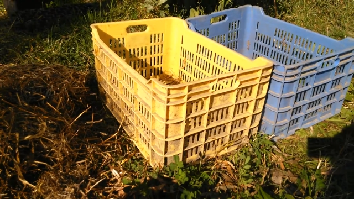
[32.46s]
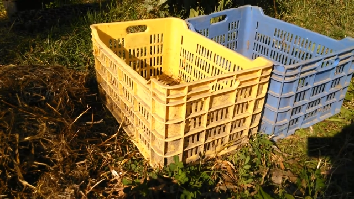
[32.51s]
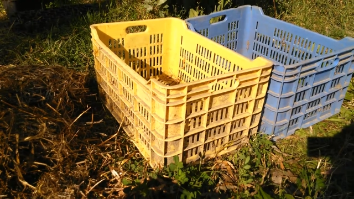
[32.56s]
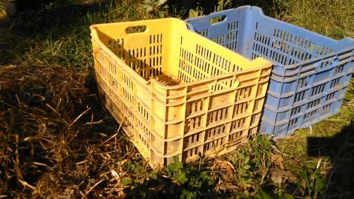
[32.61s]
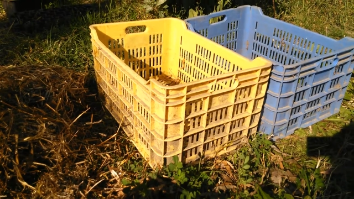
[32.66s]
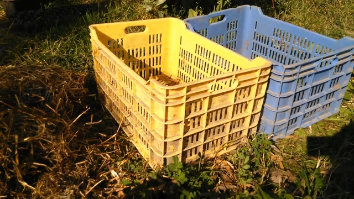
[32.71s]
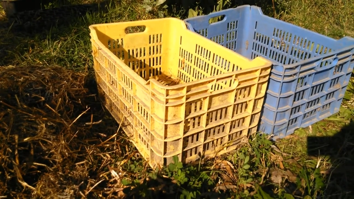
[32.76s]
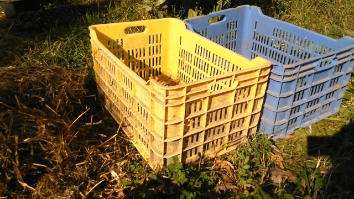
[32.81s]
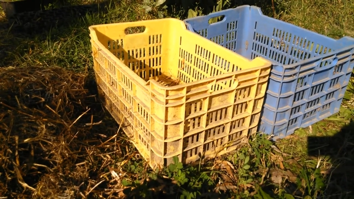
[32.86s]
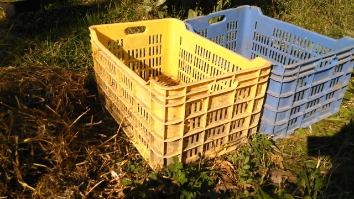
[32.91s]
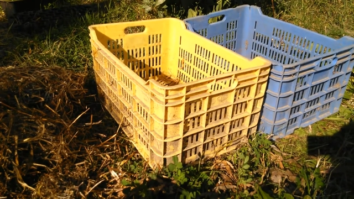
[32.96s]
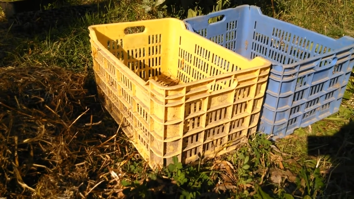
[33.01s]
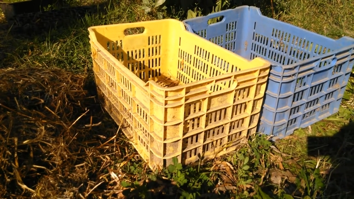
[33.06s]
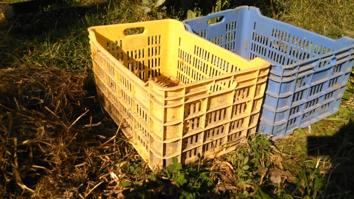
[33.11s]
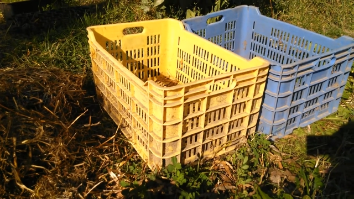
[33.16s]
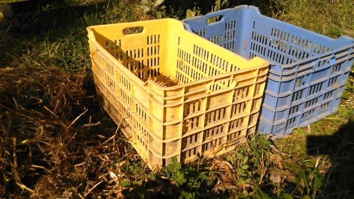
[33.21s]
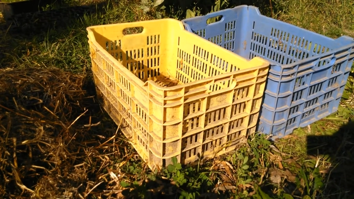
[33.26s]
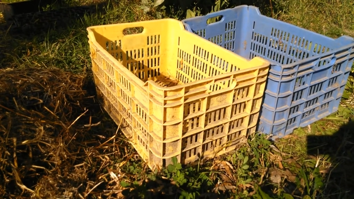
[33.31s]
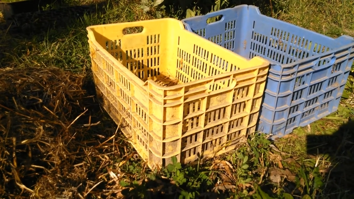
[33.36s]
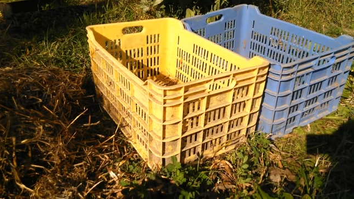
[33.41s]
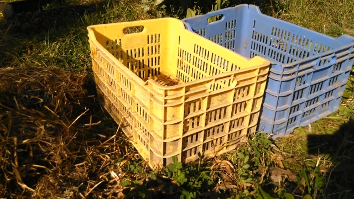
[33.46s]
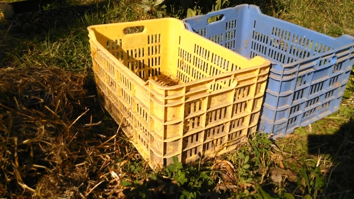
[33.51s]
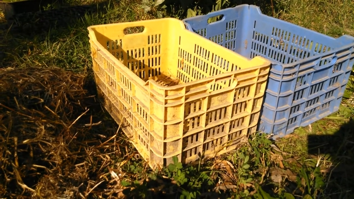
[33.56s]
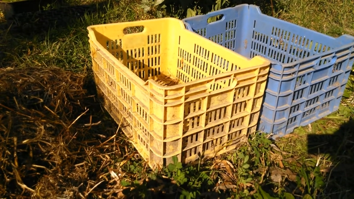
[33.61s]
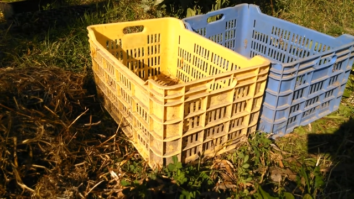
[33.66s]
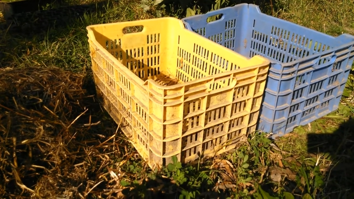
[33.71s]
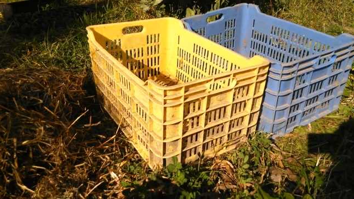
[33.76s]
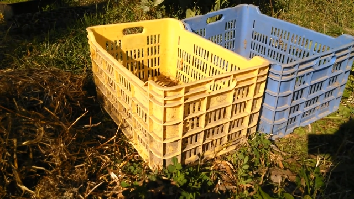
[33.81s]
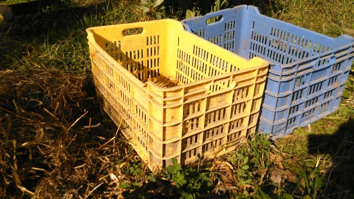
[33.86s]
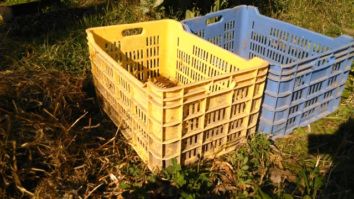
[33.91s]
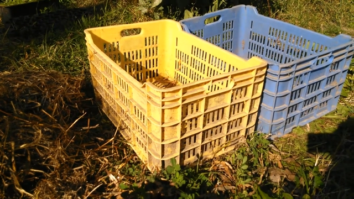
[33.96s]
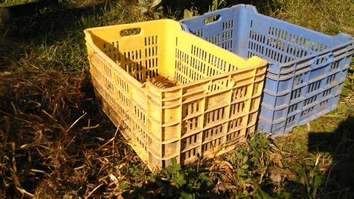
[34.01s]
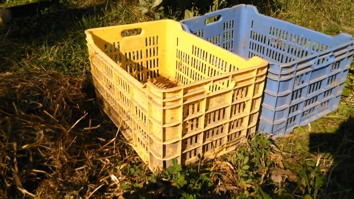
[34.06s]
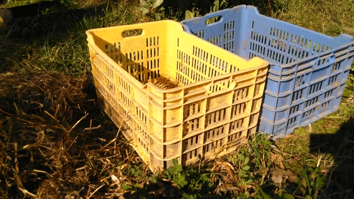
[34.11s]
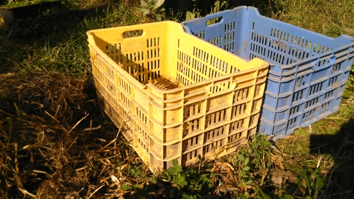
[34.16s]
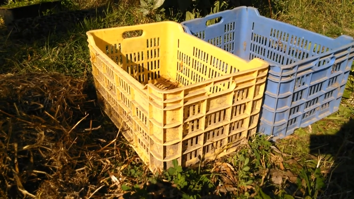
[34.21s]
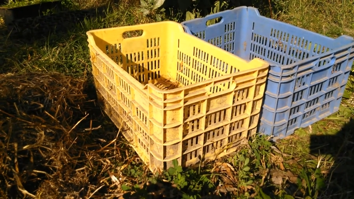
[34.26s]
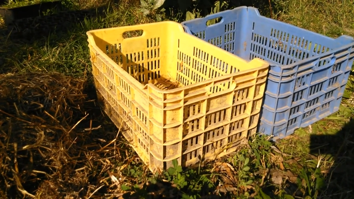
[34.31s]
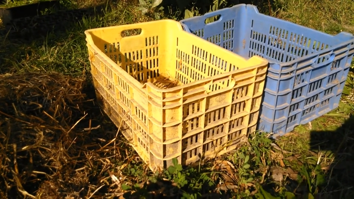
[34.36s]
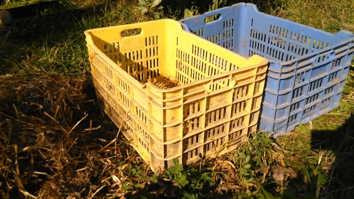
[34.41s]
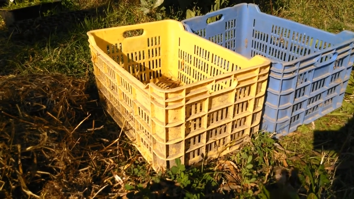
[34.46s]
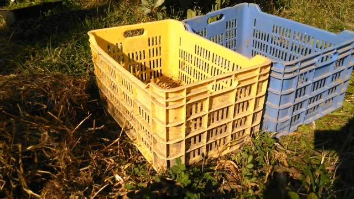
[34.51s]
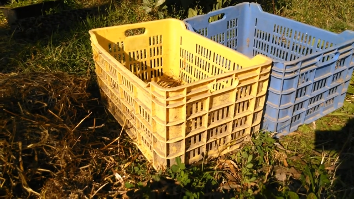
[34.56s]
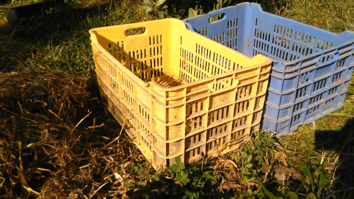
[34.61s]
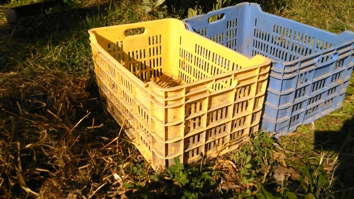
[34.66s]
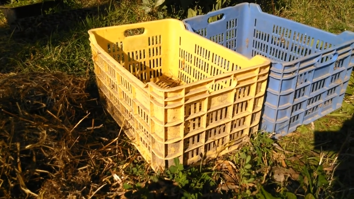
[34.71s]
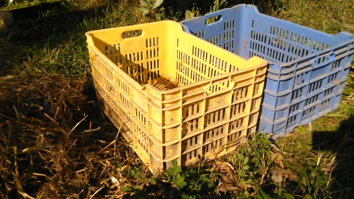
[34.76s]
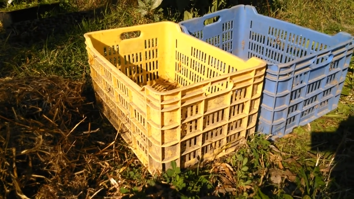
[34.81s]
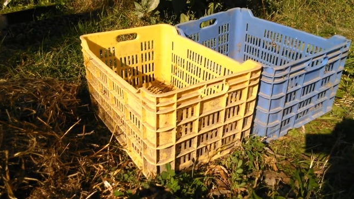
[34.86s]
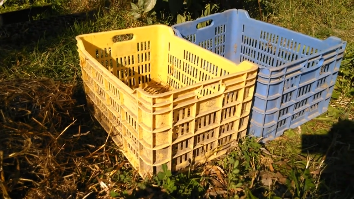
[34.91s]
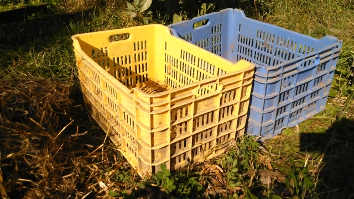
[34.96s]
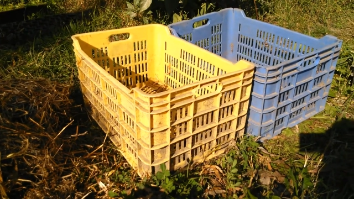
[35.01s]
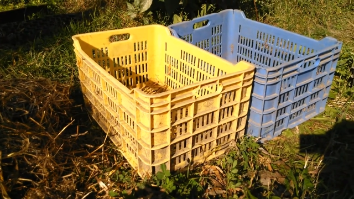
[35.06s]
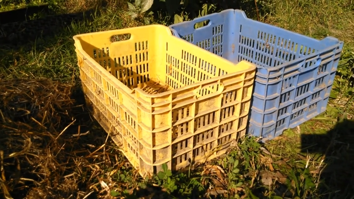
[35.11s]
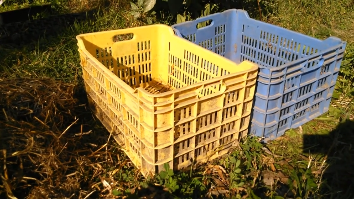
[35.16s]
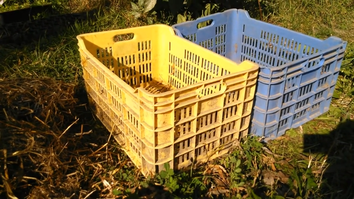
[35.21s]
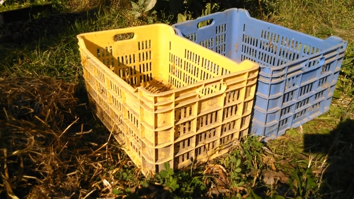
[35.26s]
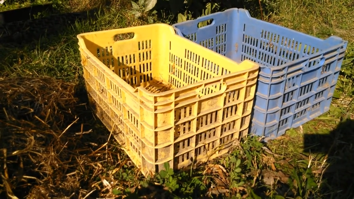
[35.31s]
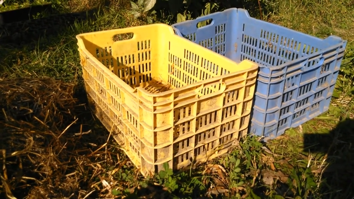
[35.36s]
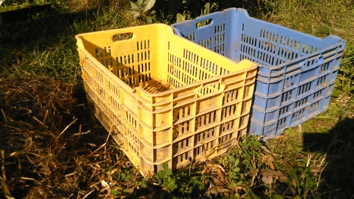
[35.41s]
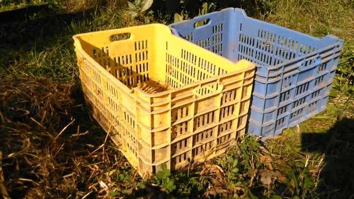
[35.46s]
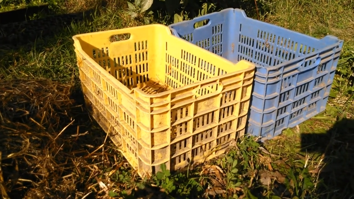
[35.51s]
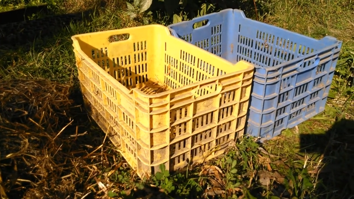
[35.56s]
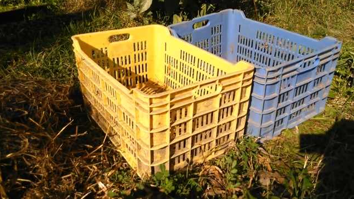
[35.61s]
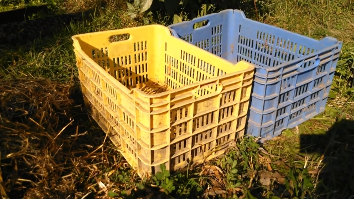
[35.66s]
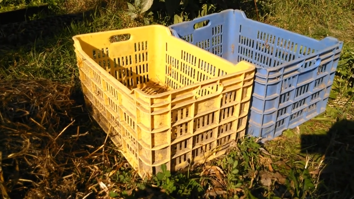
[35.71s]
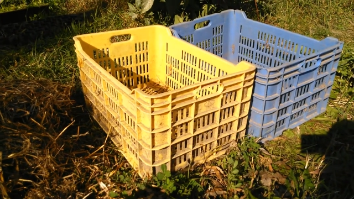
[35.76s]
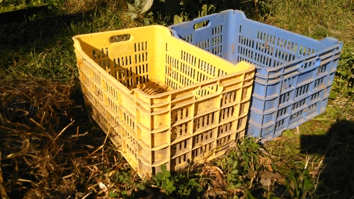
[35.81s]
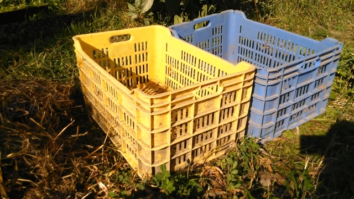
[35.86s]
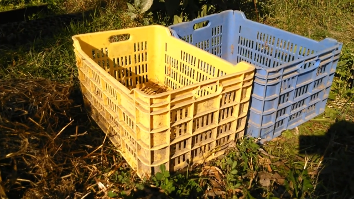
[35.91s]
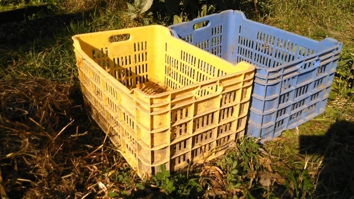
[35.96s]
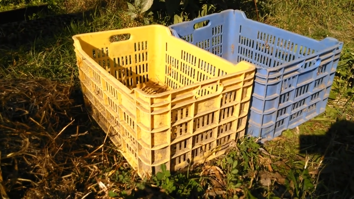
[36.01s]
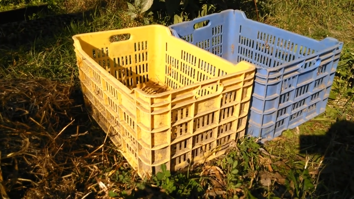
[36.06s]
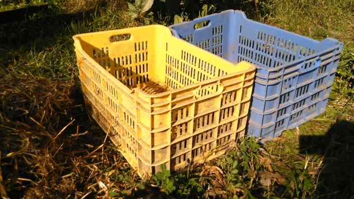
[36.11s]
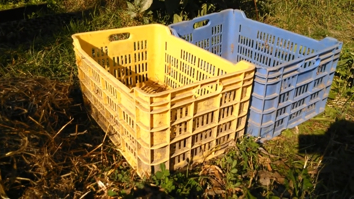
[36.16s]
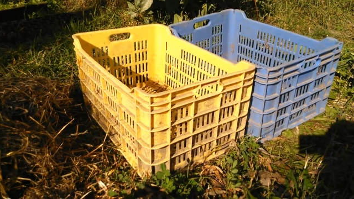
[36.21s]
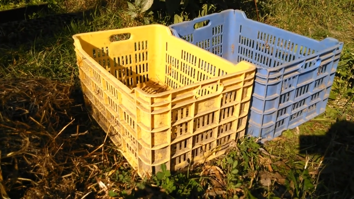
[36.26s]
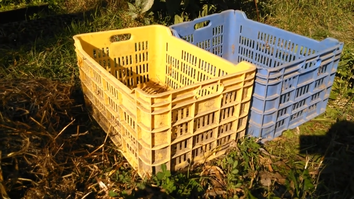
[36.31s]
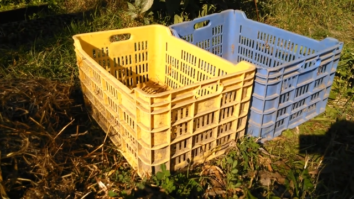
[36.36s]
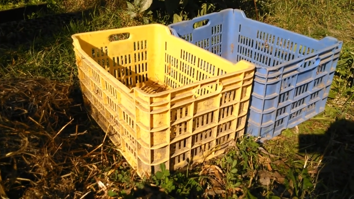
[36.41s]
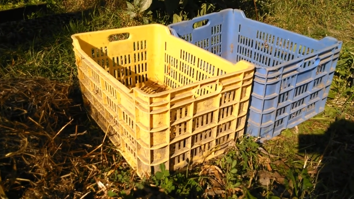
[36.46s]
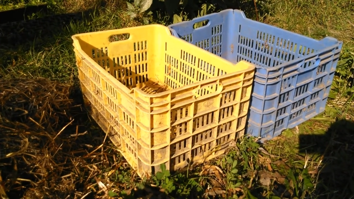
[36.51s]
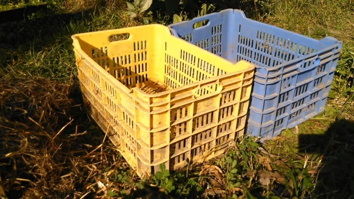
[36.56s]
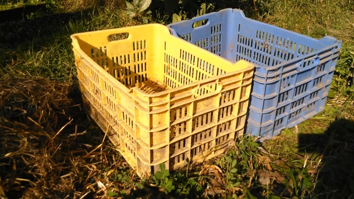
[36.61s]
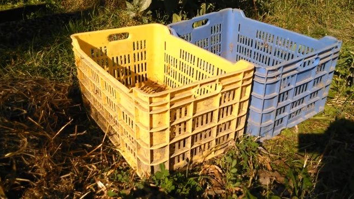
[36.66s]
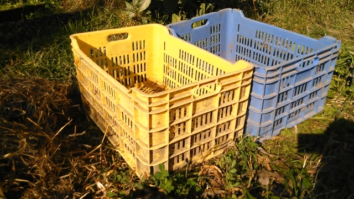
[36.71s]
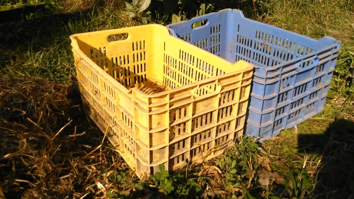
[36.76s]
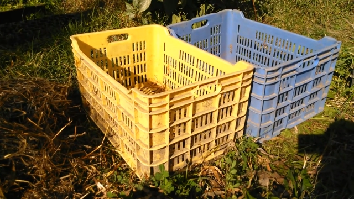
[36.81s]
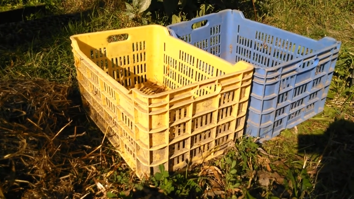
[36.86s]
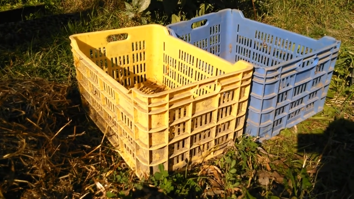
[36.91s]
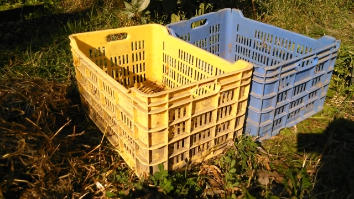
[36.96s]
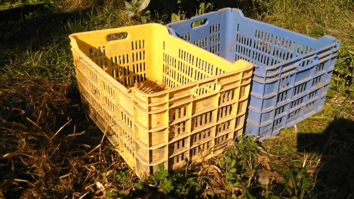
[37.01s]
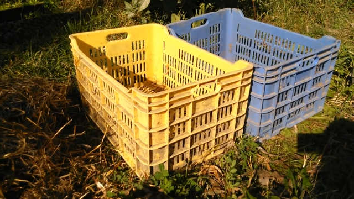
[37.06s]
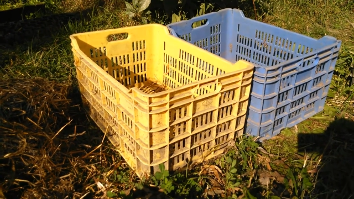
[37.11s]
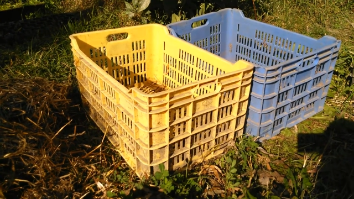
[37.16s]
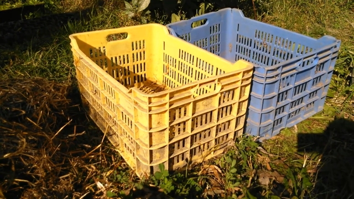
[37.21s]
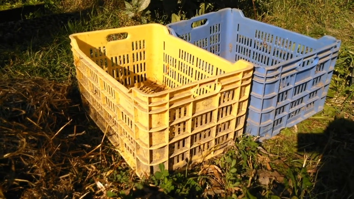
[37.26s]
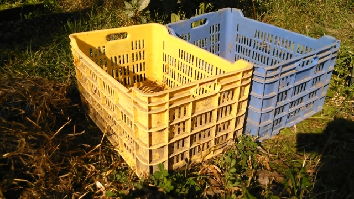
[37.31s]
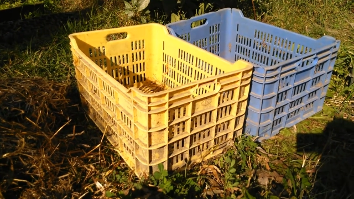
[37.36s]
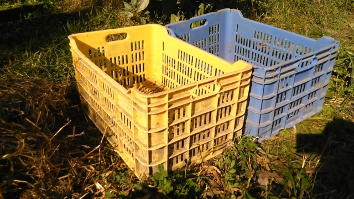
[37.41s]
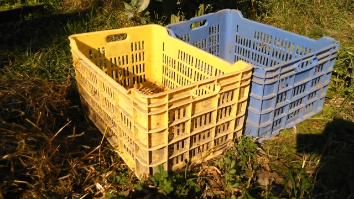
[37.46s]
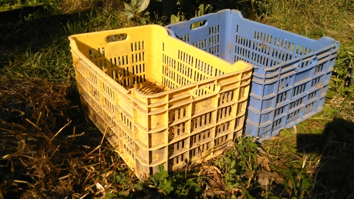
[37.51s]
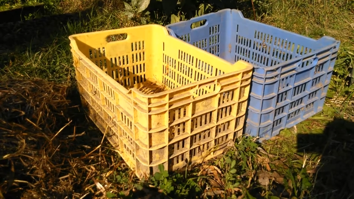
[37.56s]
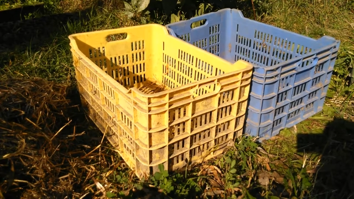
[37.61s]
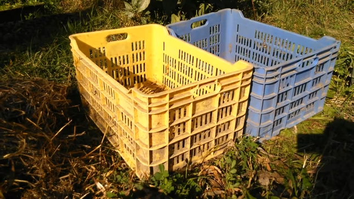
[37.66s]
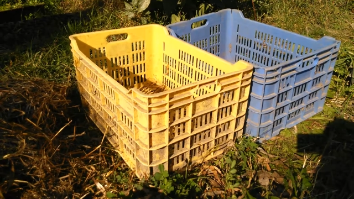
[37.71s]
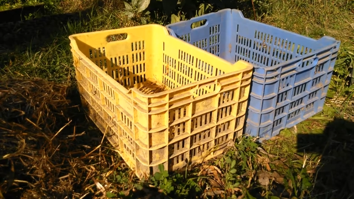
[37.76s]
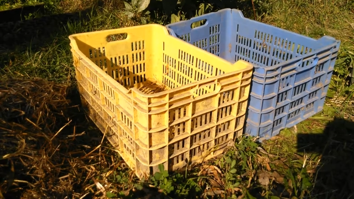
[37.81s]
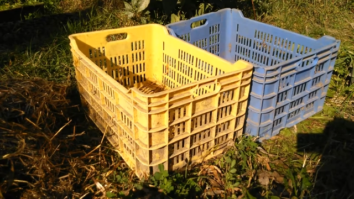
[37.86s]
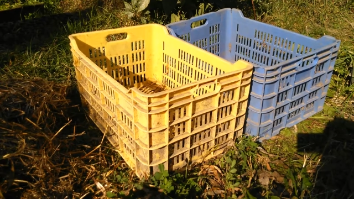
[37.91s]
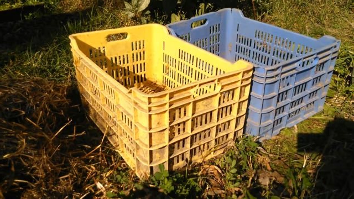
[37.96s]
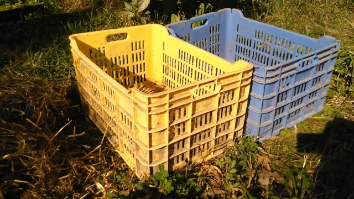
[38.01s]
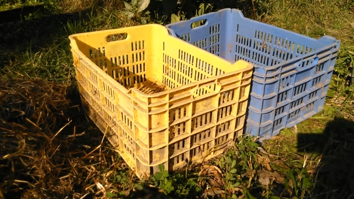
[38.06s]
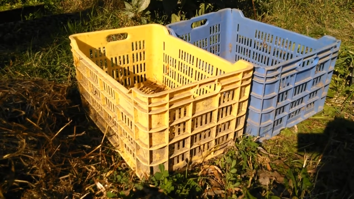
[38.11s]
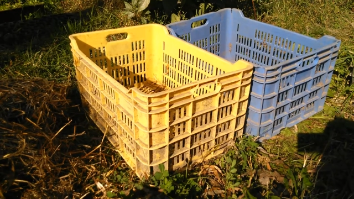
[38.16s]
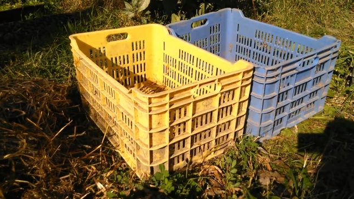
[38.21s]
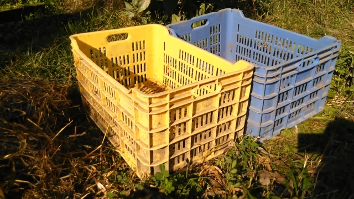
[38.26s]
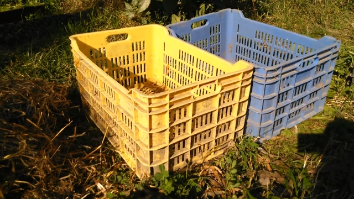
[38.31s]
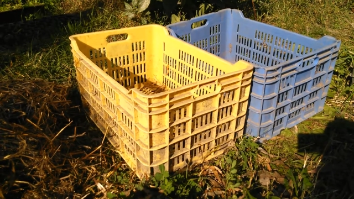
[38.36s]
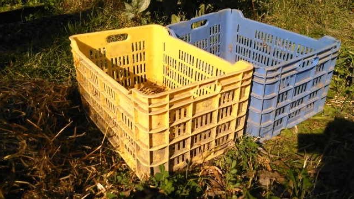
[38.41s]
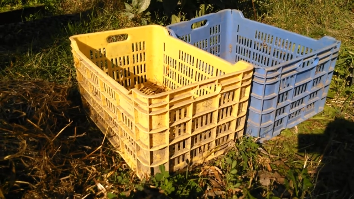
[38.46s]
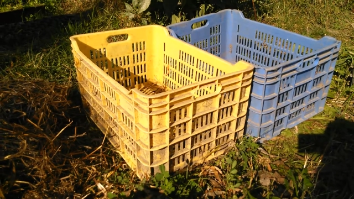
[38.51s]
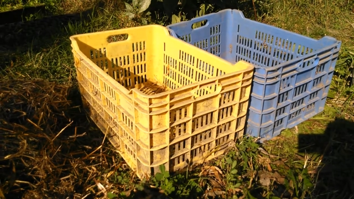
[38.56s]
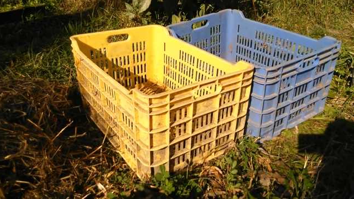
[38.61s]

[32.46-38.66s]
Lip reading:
Nobody's mouth can be seen.